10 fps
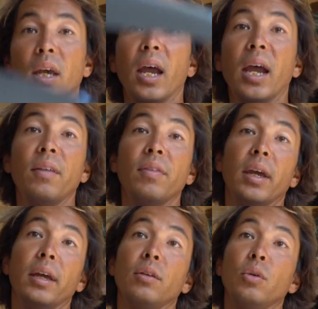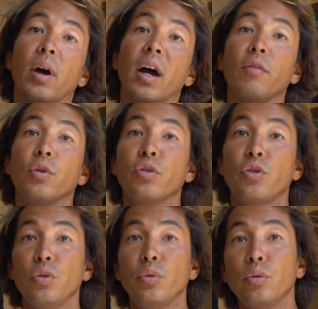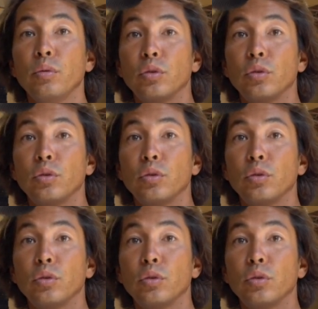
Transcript: and then you have your 2